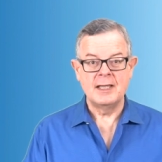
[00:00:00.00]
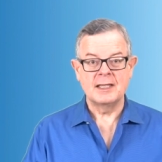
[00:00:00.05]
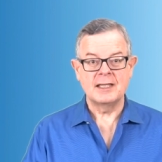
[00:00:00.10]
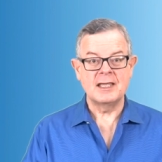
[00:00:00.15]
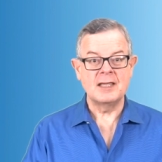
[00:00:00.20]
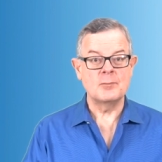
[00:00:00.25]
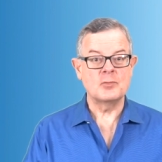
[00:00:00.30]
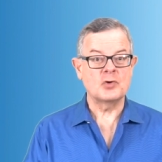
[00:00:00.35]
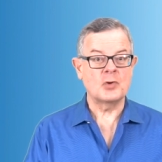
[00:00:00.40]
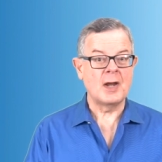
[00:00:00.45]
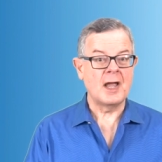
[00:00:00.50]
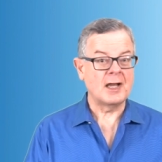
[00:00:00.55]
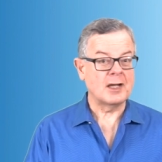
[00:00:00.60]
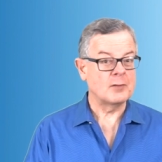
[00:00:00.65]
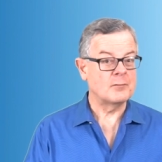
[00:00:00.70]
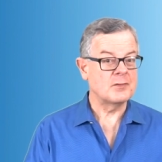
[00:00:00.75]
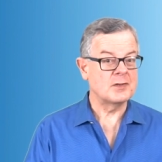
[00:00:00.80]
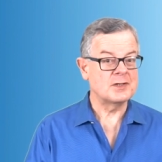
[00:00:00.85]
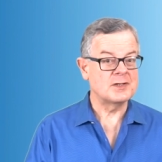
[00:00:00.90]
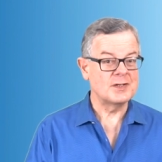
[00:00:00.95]
Keep track
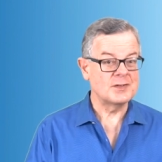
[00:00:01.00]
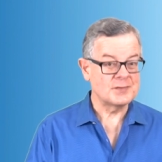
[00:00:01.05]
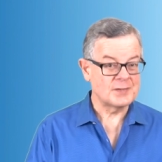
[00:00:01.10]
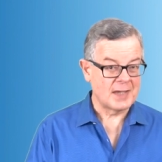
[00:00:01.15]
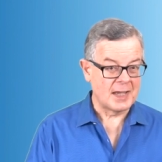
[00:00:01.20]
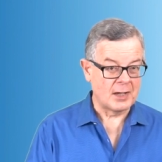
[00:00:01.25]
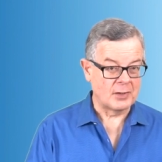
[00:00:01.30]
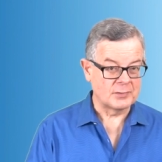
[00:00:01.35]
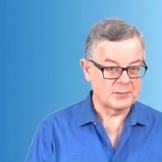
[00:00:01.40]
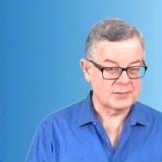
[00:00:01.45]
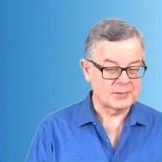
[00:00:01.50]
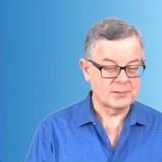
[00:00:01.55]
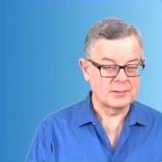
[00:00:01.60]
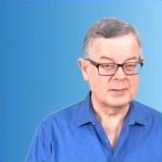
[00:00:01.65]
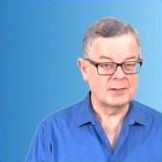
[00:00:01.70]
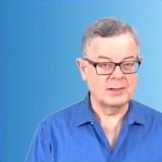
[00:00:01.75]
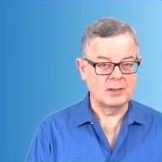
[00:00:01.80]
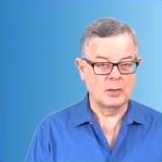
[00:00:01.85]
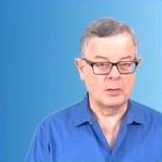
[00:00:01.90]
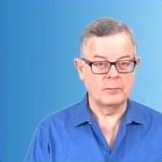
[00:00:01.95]
of the discounts,
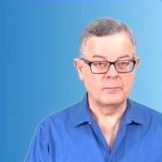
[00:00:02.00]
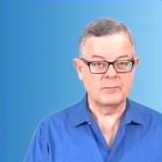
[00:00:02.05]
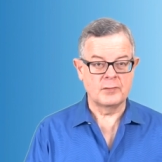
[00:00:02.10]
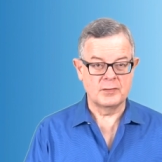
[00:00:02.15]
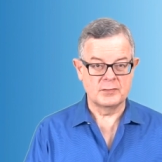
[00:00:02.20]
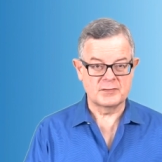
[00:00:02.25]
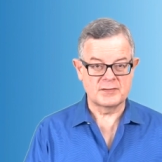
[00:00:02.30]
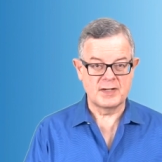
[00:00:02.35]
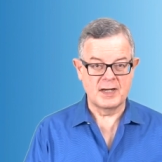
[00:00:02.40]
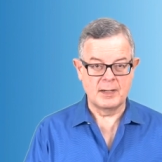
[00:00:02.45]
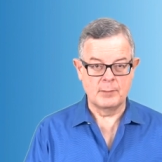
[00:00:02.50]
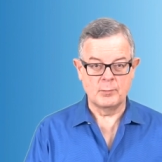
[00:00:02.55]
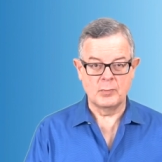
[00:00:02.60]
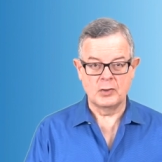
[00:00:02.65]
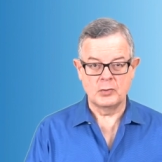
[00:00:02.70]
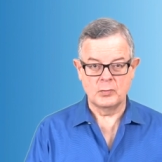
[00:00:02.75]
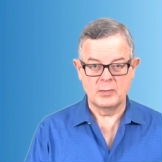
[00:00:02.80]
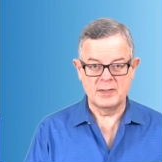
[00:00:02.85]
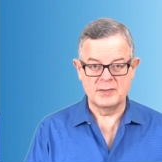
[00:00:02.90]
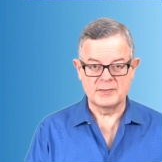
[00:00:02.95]
you know, for the same
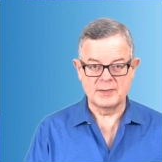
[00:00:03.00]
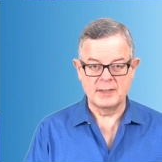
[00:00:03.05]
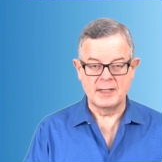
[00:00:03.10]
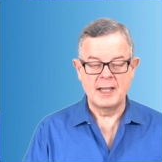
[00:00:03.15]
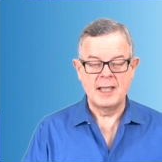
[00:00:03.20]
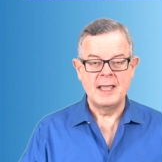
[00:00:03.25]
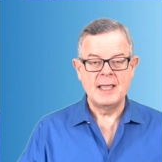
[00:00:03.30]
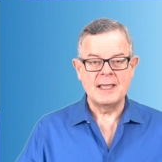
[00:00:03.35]
reason.